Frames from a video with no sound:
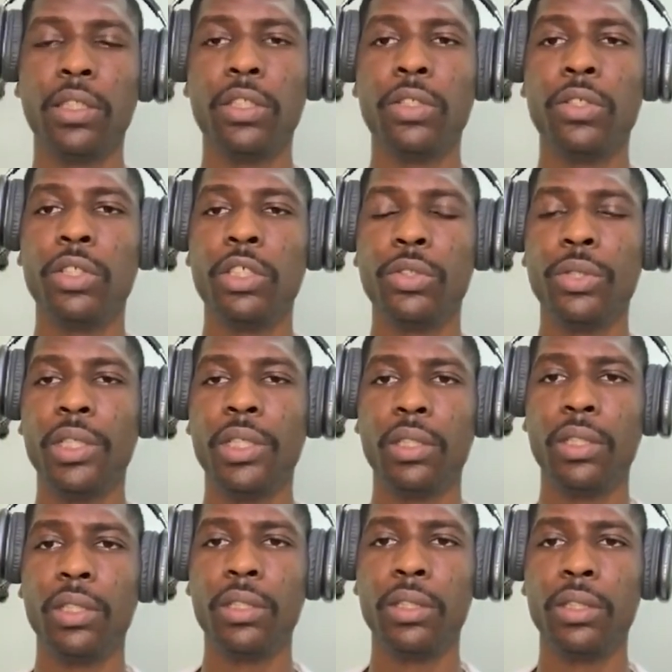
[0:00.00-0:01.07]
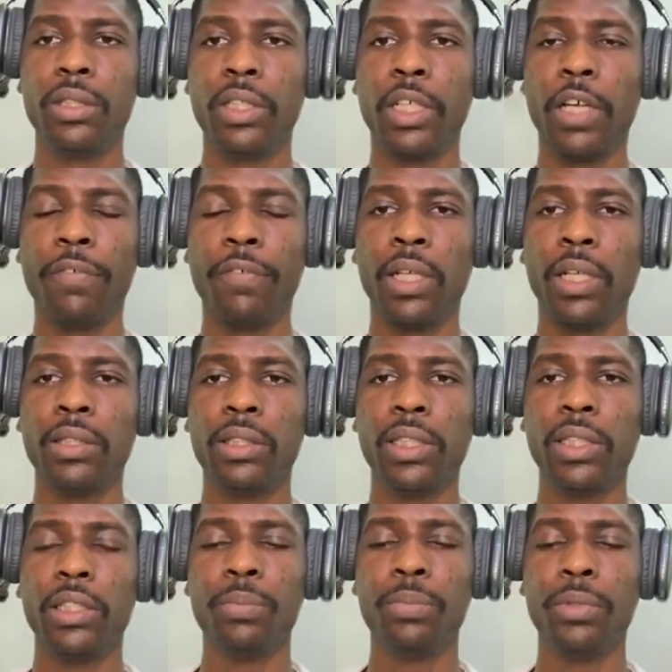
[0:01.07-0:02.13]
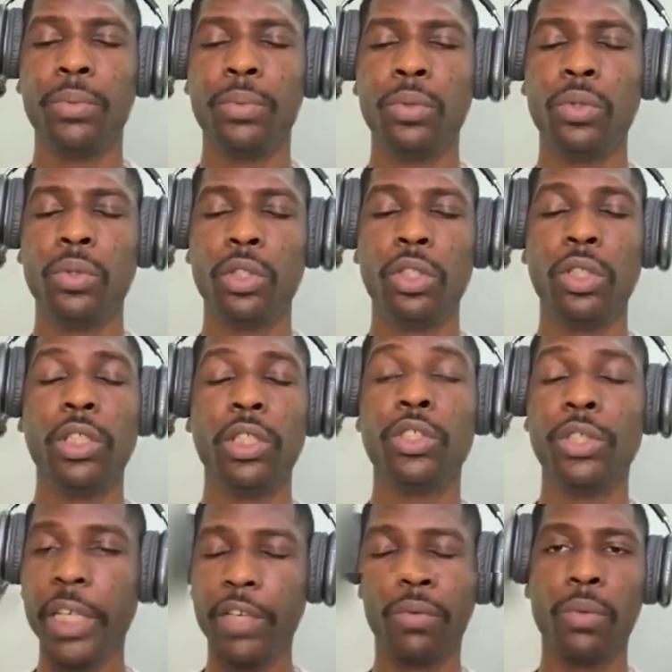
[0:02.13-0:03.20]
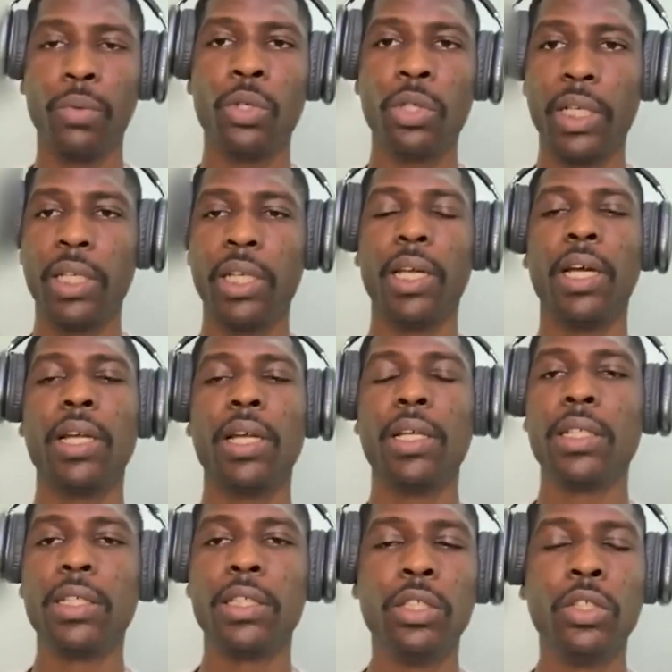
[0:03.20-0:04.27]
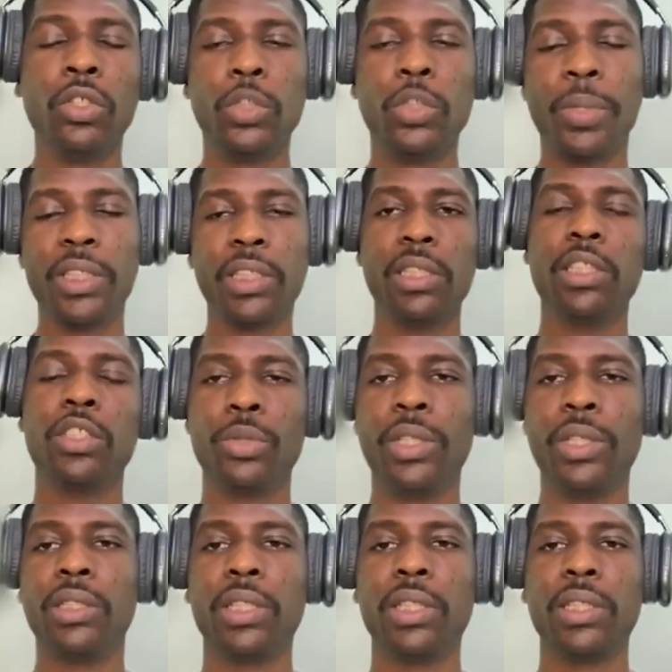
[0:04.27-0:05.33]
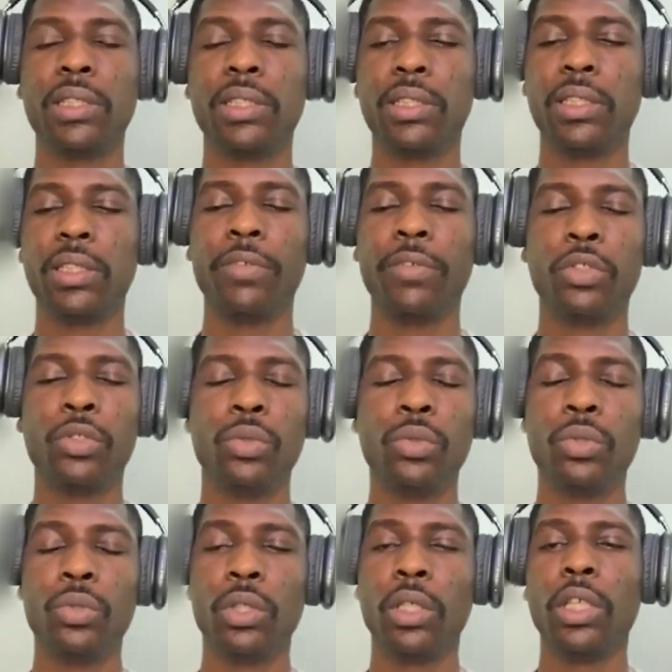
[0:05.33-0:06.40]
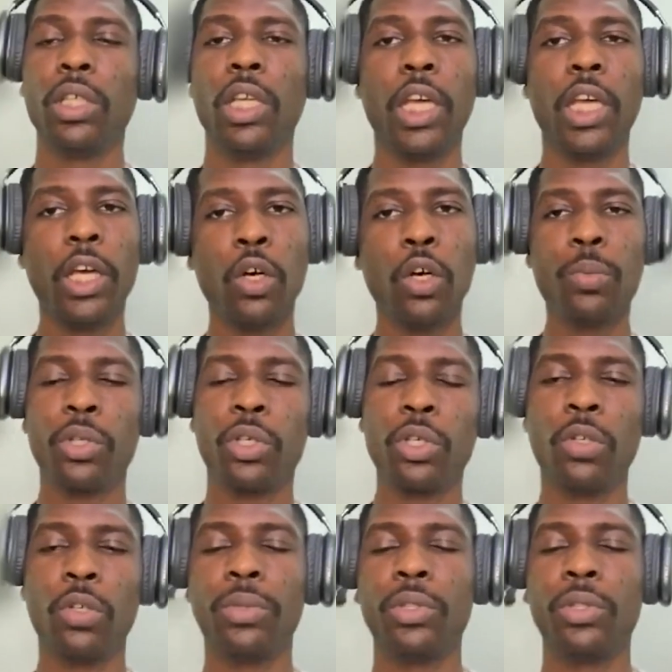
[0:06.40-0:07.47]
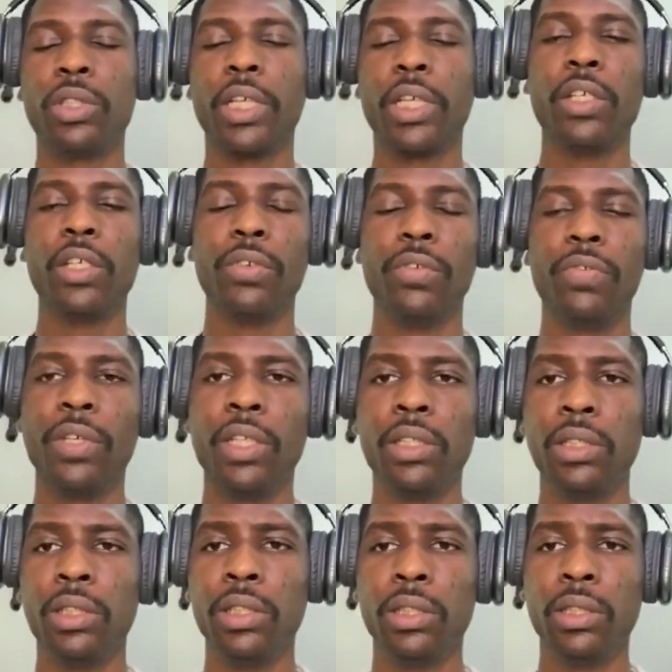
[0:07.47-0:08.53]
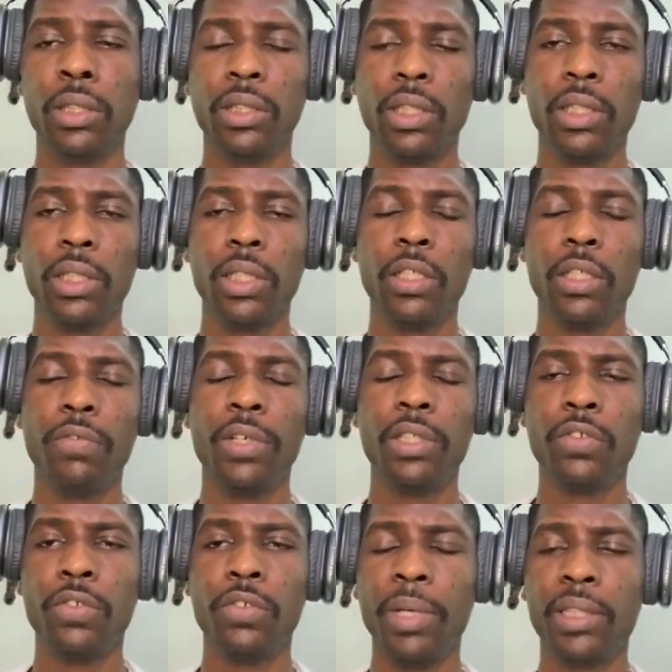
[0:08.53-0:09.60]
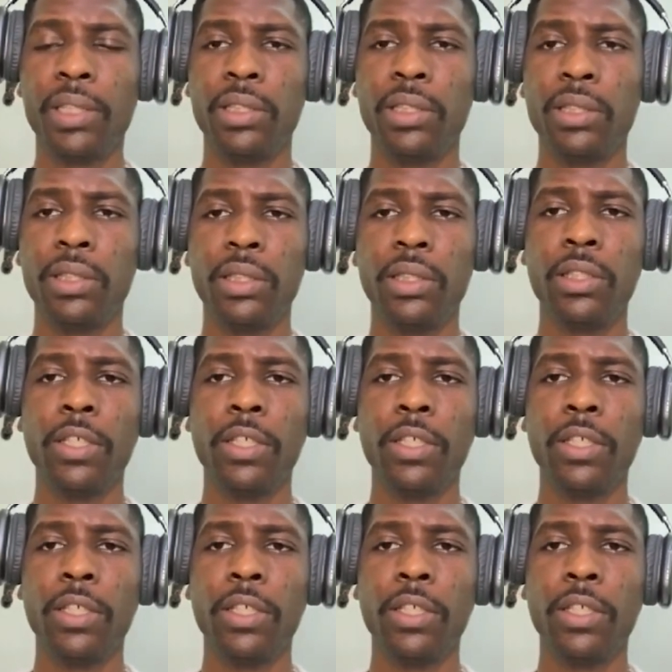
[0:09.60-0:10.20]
They train staff and certain people, they train everyone, and they, especially train certain staff to help curb those kind of events in events of emergency.